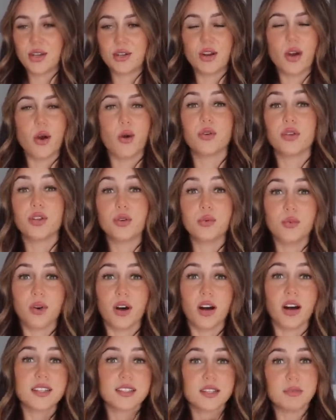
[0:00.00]
know you
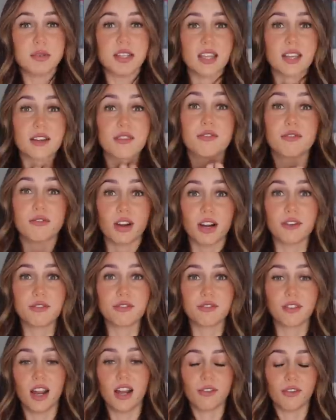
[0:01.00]
want to be like front,
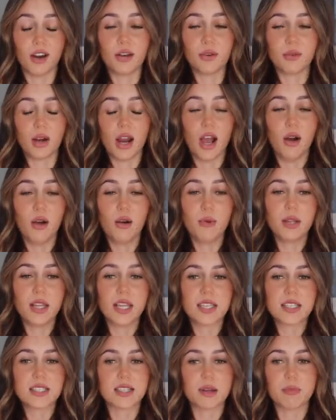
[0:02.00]
front, front row. But
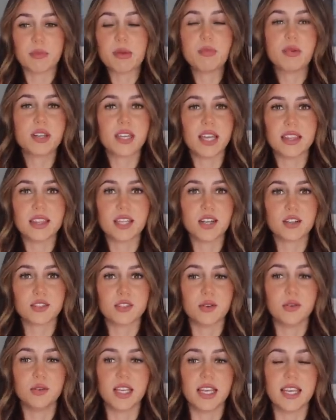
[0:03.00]
like some people get there
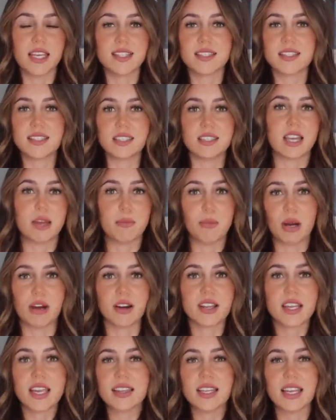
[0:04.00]
so late and still get
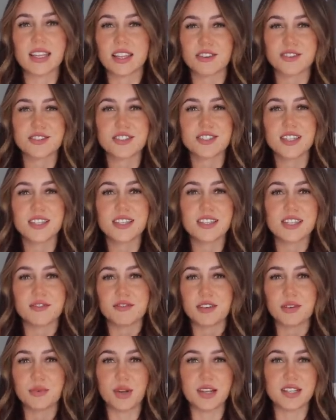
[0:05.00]
barricaded. Like there's just like
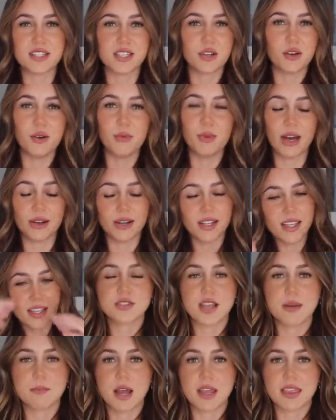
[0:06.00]
different ways to go about
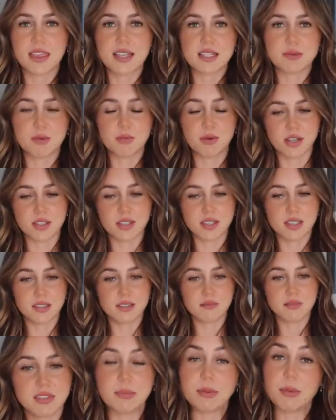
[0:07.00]
it. I'm not that type of person.
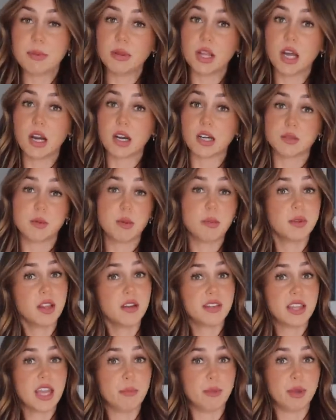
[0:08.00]
Some people are. Some people
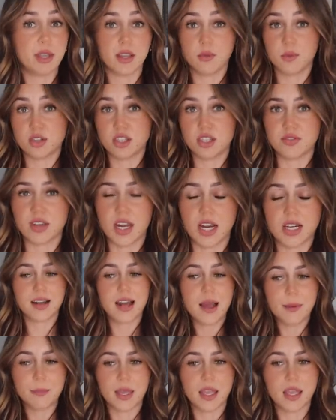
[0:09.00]
love camping, which is fine. I'm
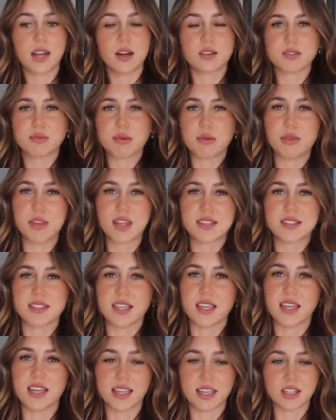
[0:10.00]
not me. I know some people like
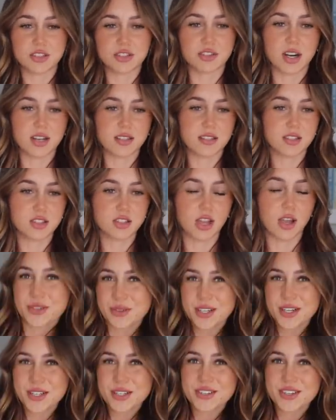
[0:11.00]
see it and get stressed. So
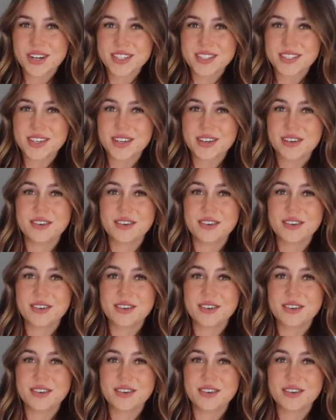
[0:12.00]
don't let it stress you.